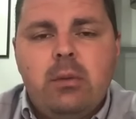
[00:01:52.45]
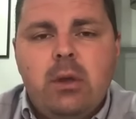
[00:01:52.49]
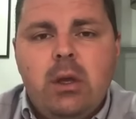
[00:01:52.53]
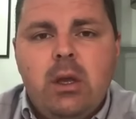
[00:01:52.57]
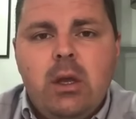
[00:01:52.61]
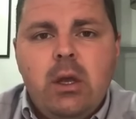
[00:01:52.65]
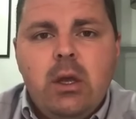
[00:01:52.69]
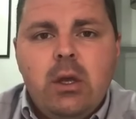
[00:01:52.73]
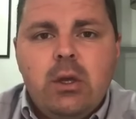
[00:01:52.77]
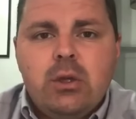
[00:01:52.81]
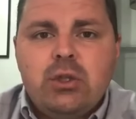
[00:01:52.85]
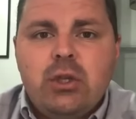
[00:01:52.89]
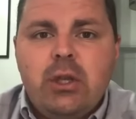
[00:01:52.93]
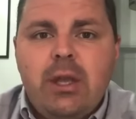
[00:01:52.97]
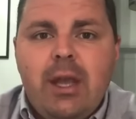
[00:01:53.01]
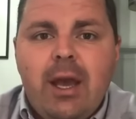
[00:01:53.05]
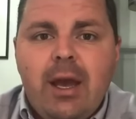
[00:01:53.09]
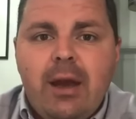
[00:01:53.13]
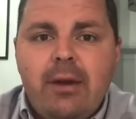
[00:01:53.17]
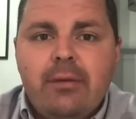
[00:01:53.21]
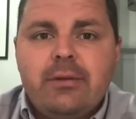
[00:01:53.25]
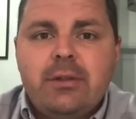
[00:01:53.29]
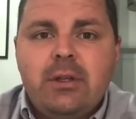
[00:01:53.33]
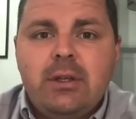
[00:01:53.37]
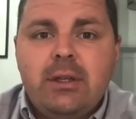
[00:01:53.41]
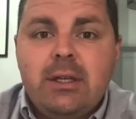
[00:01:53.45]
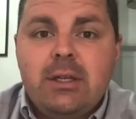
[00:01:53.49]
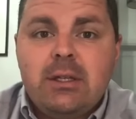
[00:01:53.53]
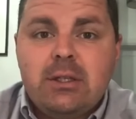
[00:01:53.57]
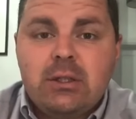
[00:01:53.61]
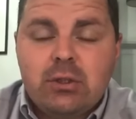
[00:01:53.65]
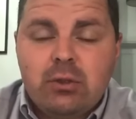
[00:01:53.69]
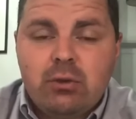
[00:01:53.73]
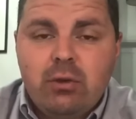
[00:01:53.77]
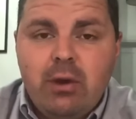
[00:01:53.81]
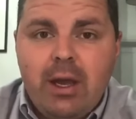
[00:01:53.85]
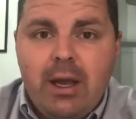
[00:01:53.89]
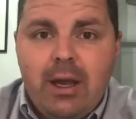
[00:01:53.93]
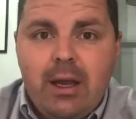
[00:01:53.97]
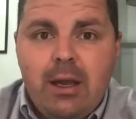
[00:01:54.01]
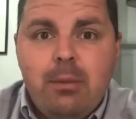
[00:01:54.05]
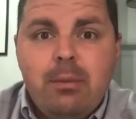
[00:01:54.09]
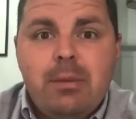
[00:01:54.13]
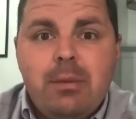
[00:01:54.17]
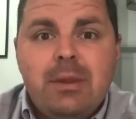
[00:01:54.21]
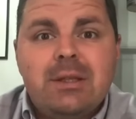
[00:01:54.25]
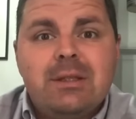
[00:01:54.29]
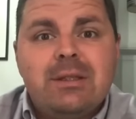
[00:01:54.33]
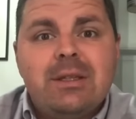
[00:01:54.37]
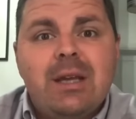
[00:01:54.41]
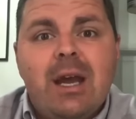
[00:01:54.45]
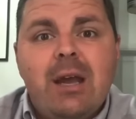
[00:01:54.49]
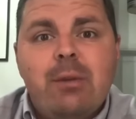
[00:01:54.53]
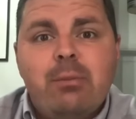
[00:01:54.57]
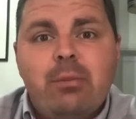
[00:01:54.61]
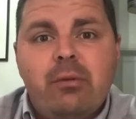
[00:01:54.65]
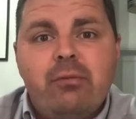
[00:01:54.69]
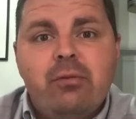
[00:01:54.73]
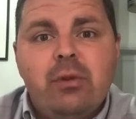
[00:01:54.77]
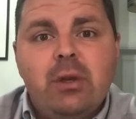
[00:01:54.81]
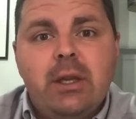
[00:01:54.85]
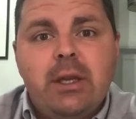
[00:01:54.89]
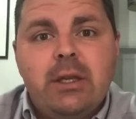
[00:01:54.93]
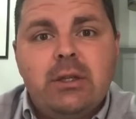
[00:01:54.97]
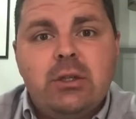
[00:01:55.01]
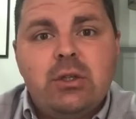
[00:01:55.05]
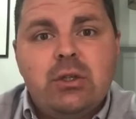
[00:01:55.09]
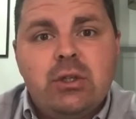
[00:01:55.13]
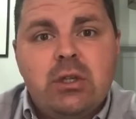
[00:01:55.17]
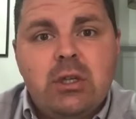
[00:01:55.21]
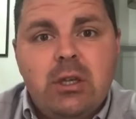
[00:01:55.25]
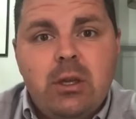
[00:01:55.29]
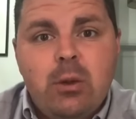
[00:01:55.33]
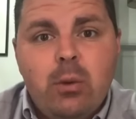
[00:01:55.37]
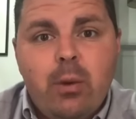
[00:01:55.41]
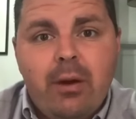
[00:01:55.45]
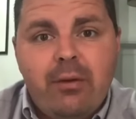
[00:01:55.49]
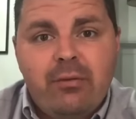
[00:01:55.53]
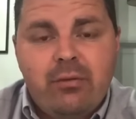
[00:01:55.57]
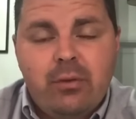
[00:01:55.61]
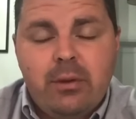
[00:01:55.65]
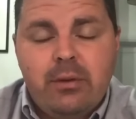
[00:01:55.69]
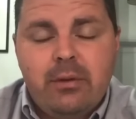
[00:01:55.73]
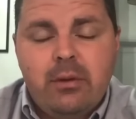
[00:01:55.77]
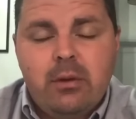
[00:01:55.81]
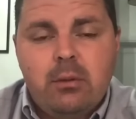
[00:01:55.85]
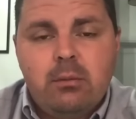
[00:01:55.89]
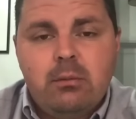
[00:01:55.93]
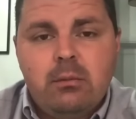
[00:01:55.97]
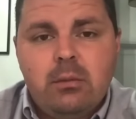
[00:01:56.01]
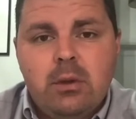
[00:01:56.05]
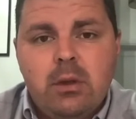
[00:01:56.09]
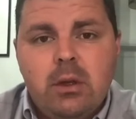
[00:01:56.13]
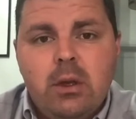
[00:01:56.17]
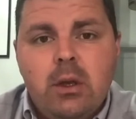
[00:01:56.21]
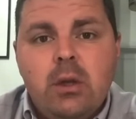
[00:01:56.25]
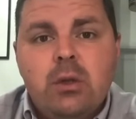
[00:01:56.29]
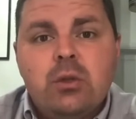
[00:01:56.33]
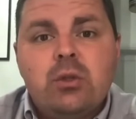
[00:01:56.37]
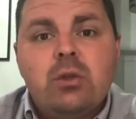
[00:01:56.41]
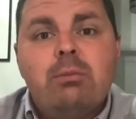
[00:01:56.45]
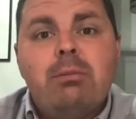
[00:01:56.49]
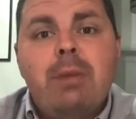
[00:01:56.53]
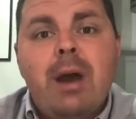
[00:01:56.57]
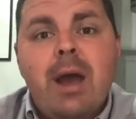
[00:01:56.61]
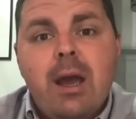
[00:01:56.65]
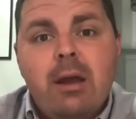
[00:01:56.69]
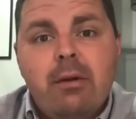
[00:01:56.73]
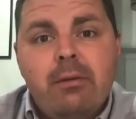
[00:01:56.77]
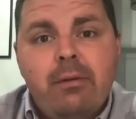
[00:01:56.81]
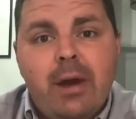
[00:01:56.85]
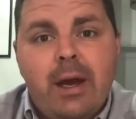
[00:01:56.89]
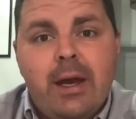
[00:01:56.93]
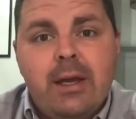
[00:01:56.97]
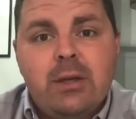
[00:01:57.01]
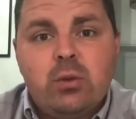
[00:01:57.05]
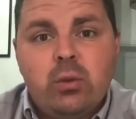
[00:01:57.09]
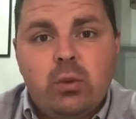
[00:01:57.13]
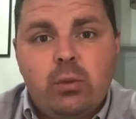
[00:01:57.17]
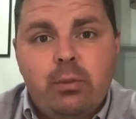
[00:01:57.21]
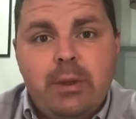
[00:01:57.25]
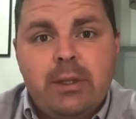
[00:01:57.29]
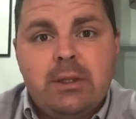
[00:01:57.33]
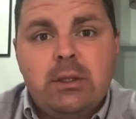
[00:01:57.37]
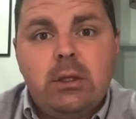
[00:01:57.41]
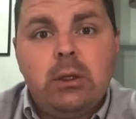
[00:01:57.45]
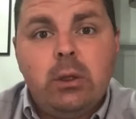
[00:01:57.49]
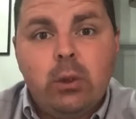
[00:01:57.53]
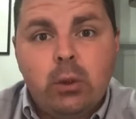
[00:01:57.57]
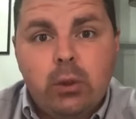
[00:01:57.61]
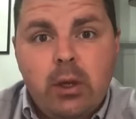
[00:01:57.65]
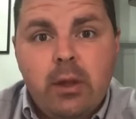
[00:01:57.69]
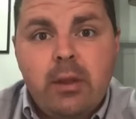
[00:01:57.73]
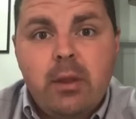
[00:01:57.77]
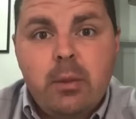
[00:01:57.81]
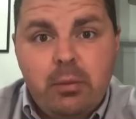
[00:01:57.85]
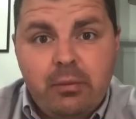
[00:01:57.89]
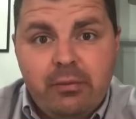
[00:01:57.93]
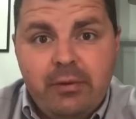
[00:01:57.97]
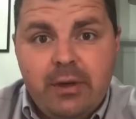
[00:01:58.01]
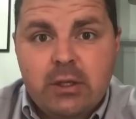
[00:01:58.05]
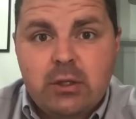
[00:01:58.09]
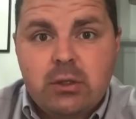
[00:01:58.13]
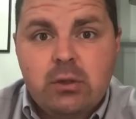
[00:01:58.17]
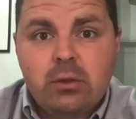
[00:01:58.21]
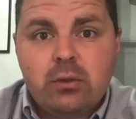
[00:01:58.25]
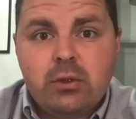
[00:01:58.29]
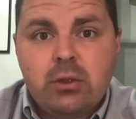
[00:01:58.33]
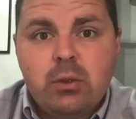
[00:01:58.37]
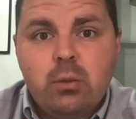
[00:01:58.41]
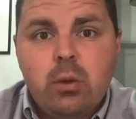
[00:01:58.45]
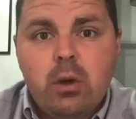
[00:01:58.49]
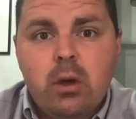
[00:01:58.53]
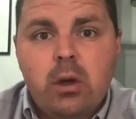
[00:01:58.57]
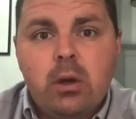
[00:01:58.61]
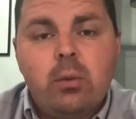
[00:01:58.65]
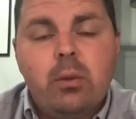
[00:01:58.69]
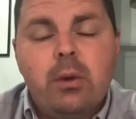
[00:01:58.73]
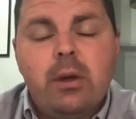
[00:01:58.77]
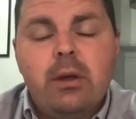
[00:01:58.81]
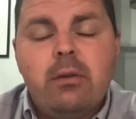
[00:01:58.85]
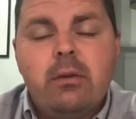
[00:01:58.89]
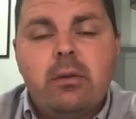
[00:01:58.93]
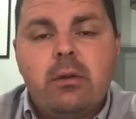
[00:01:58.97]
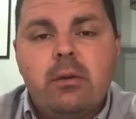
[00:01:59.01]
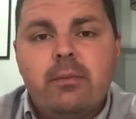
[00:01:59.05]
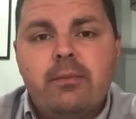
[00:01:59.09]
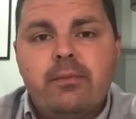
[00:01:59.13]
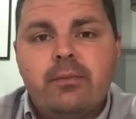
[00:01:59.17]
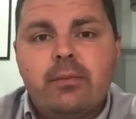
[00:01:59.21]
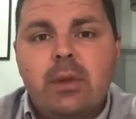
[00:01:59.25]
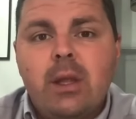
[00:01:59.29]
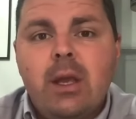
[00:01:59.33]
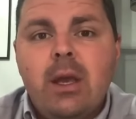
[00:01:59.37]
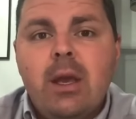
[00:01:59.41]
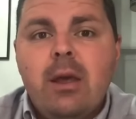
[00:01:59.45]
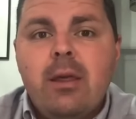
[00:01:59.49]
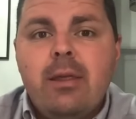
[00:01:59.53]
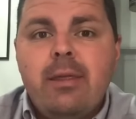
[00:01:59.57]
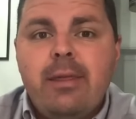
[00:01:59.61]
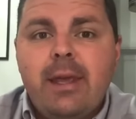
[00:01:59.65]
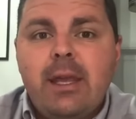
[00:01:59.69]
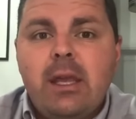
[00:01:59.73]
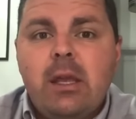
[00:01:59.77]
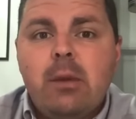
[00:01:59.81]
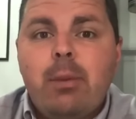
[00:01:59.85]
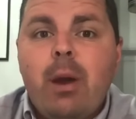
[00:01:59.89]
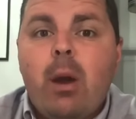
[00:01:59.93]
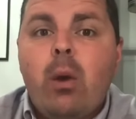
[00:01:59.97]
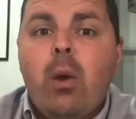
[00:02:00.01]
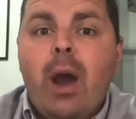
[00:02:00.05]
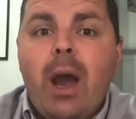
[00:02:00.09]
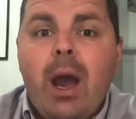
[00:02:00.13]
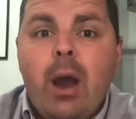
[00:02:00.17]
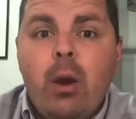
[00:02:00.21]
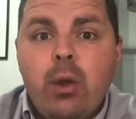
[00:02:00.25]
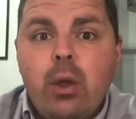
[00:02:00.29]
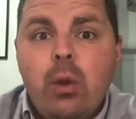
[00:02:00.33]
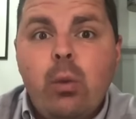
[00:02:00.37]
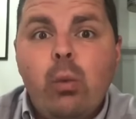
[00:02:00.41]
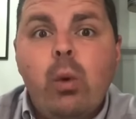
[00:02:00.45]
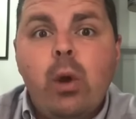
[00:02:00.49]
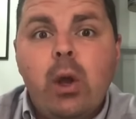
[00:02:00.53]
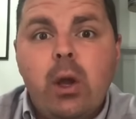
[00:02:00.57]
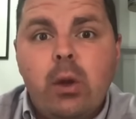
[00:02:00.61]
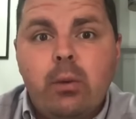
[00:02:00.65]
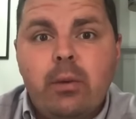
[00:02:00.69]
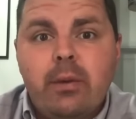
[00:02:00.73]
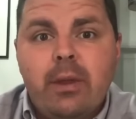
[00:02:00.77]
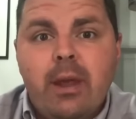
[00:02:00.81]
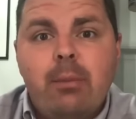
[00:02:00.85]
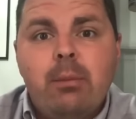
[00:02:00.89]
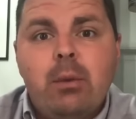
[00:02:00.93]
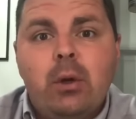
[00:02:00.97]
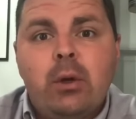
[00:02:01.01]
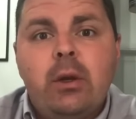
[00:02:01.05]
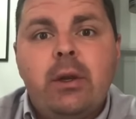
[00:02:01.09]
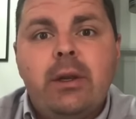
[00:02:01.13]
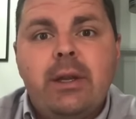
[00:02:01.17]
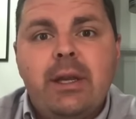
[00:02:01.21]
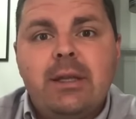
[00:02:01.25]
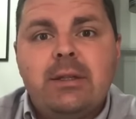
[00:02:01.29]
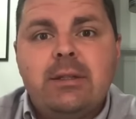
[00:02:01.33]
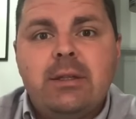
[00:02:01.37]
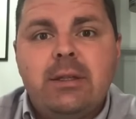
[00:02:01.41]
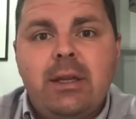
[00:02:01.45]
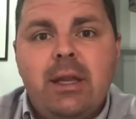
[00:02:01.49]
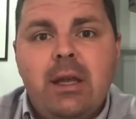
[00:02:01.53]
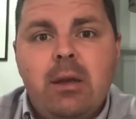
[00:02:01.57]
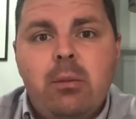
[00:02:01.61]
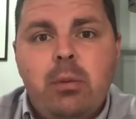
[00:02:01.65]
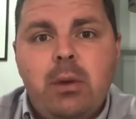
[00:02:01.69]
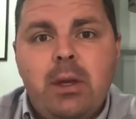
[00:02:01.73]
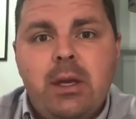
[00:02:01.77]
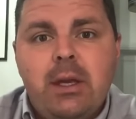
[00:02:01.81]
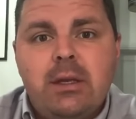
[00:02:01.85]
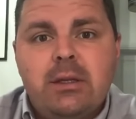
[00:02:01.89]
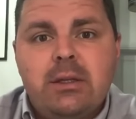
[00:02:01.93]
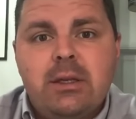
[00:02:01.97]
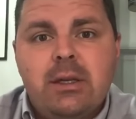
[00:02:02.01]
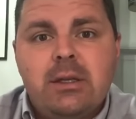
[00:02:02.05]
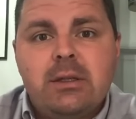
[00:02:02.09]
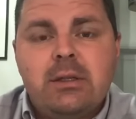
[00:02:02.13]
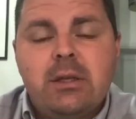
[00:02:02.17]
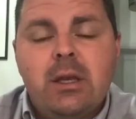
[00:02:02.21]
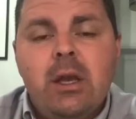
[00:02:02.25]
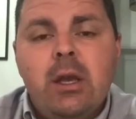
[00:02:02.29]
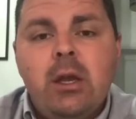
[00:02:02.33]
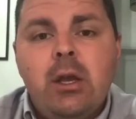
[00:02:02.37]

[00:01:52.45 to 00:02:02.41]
So you have to describe the type of relationship you have with them. So my advice would be to look at the professionals you work with, think about how you work with them on a day-to-day basis, and